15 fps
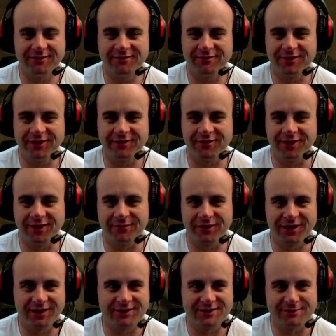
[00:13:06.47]
Later on when I
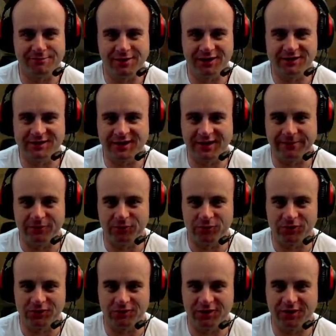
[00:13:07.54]
get some med time and we're
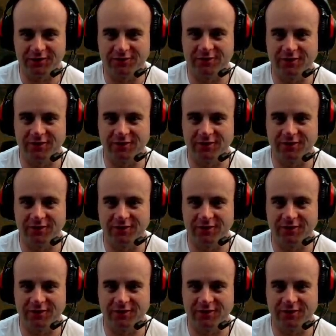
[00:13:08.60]
doing nothing,